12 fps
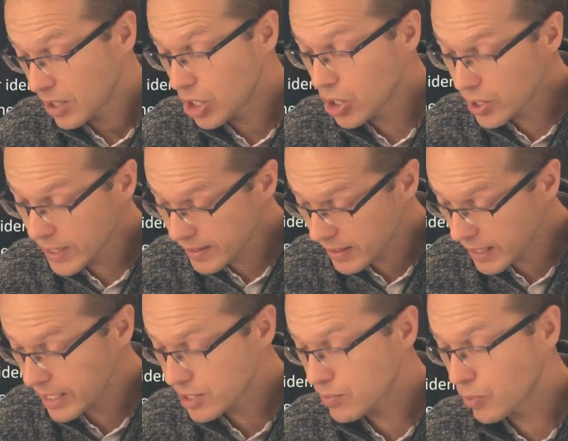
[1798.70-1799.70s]
Early the
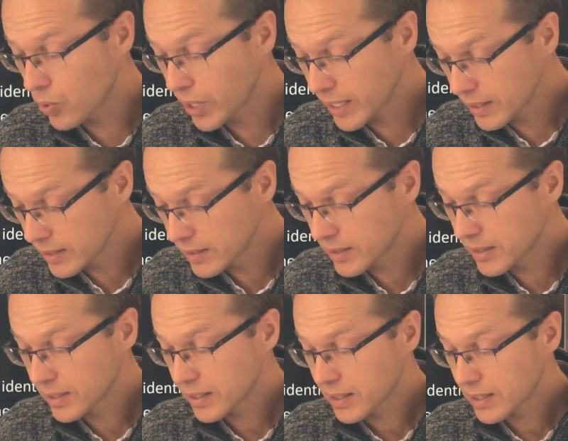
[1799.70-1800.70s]
next morning,
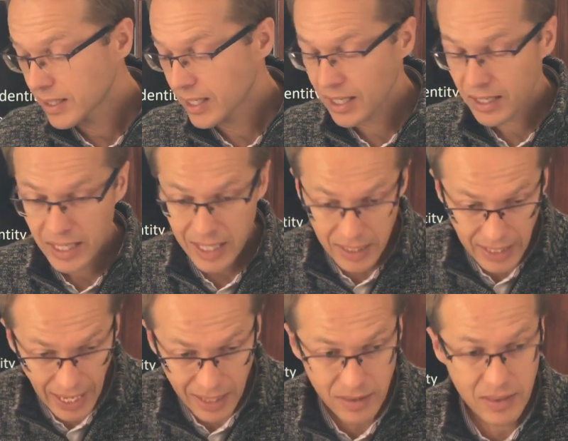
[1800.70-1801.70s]
uh, he
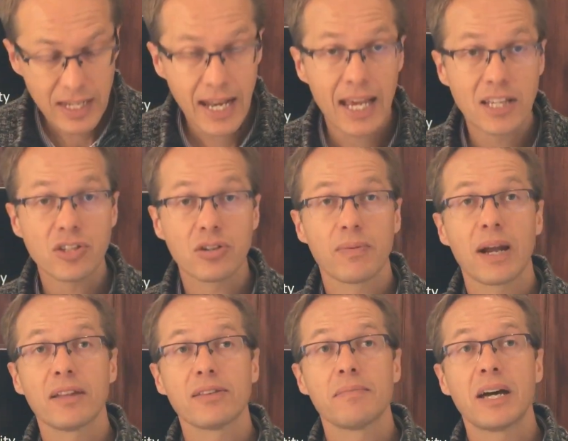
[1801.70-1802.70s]
gathered the nation
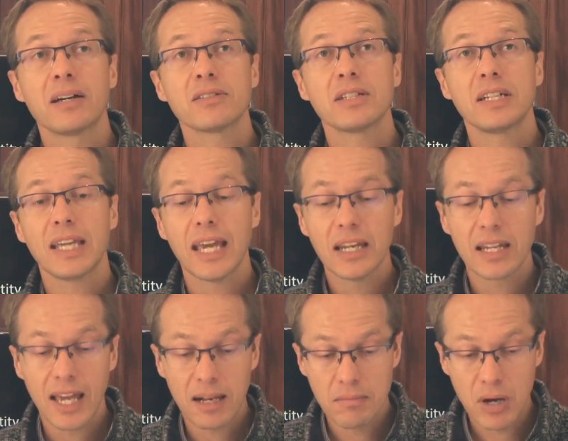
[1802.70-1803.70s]
around the mountain again,
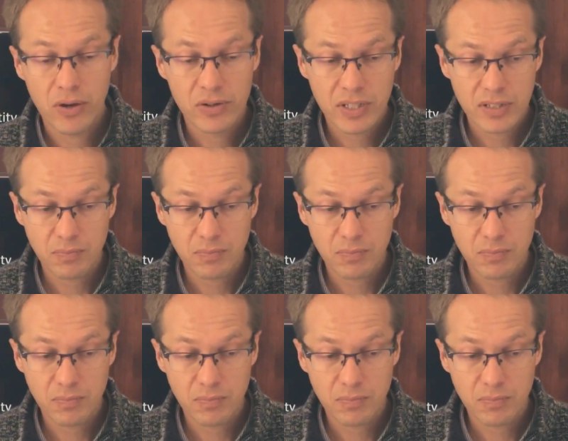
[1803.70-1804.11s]
and Moses